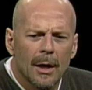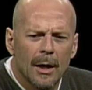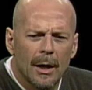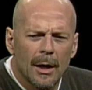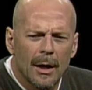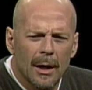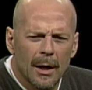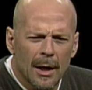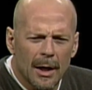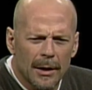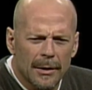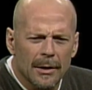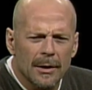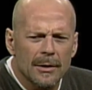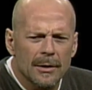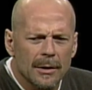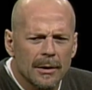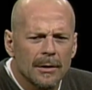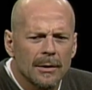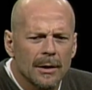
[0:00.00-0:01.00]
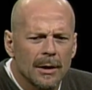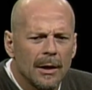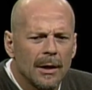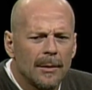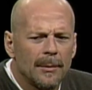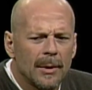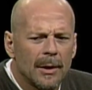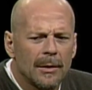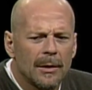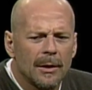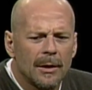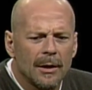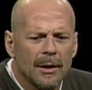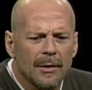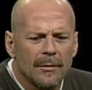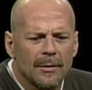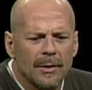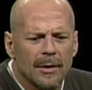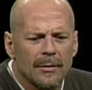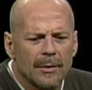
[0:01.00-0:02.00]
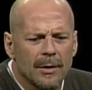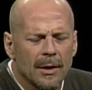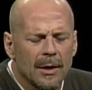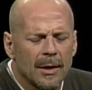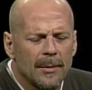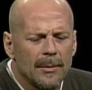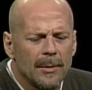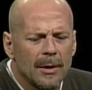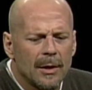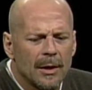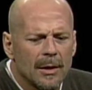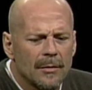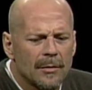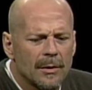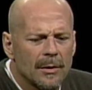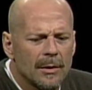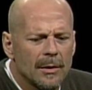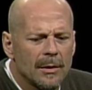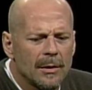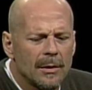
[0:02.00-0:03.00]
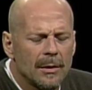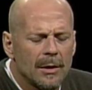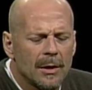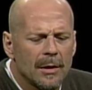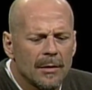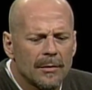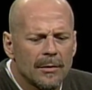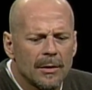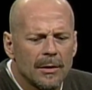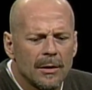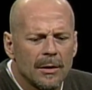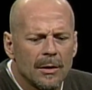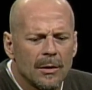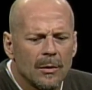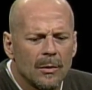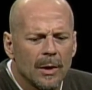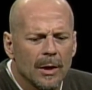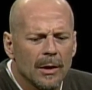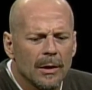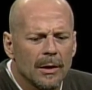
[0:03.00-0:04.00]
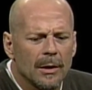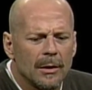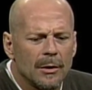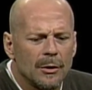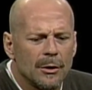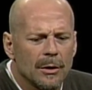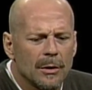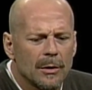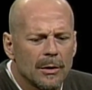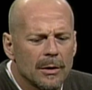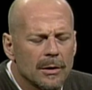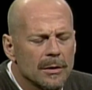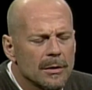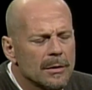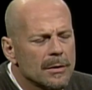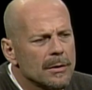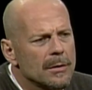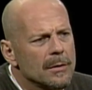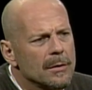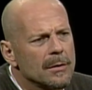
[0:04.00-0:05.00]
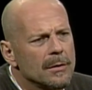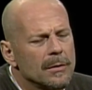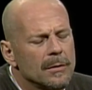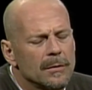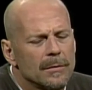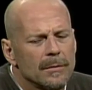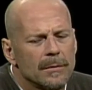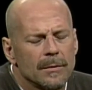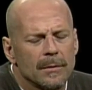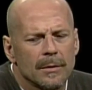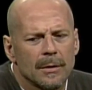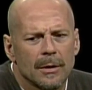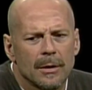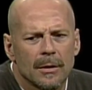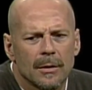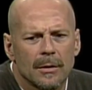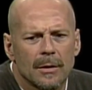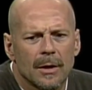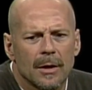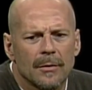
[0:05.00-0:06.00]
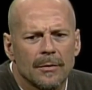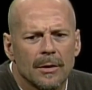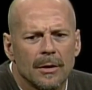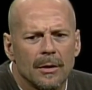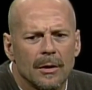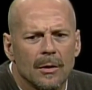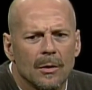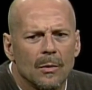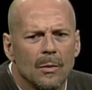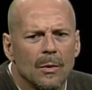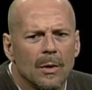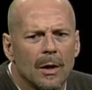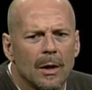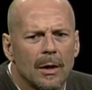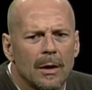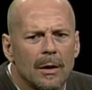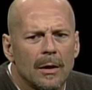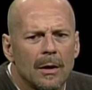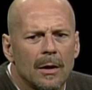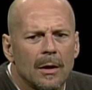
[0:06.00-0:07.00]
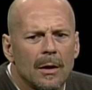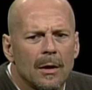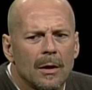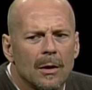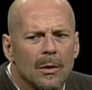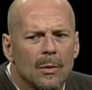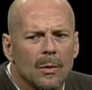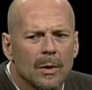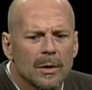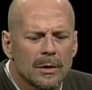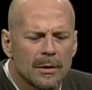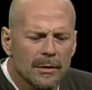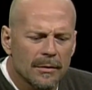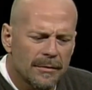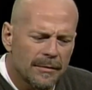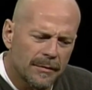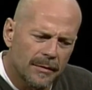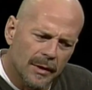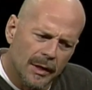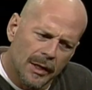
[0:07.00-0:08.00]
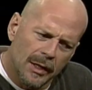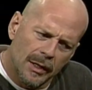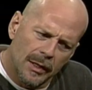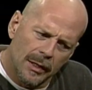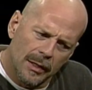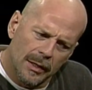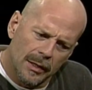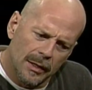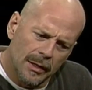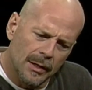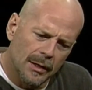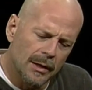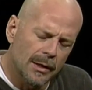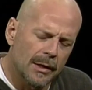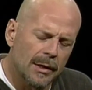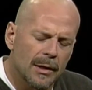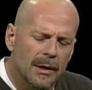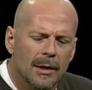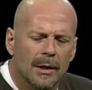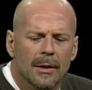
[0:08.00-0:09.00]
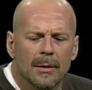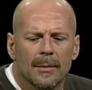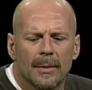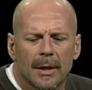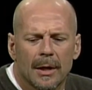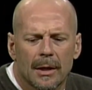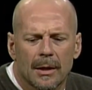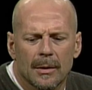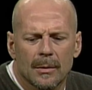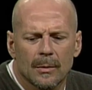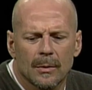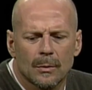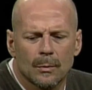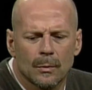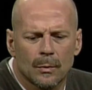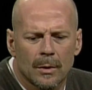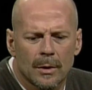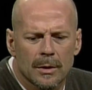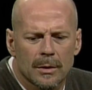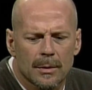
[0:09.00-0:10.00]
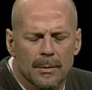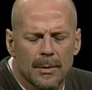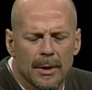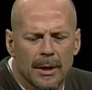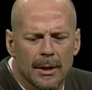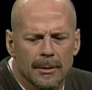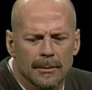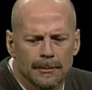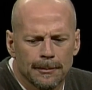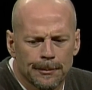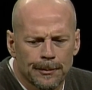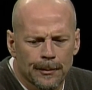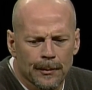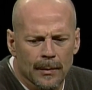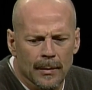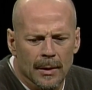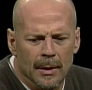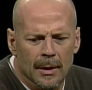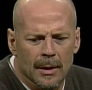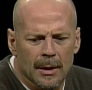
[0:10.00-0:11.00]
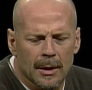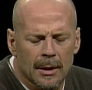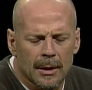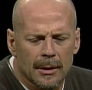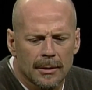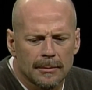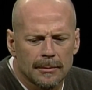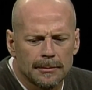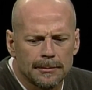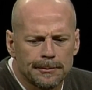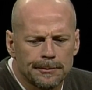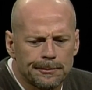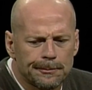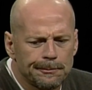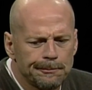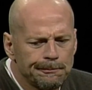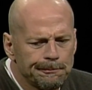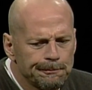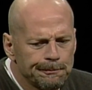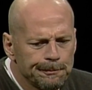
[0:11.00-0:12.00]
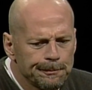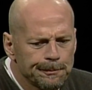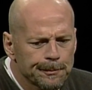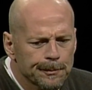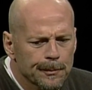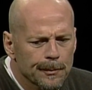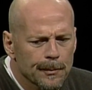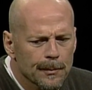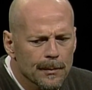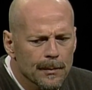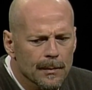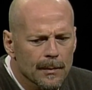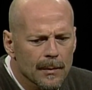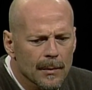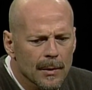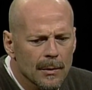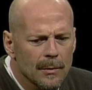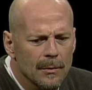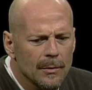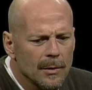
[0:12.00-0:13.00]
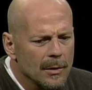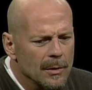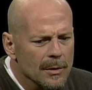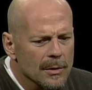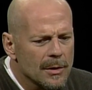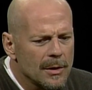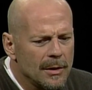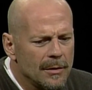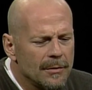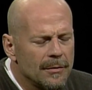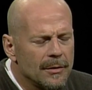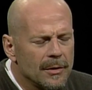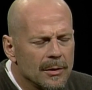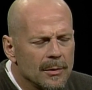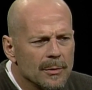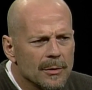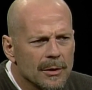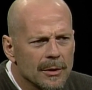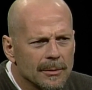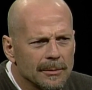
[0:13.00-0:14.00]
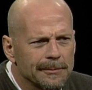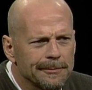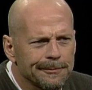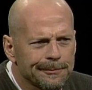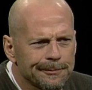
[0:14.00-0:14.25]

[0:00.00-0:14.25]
at I think so. I mean, I think you have to have timing. You have to, you have to know where the joke is. You know, you have to know what, what's the funny thing about it, what it's about. Um, we've all seen films that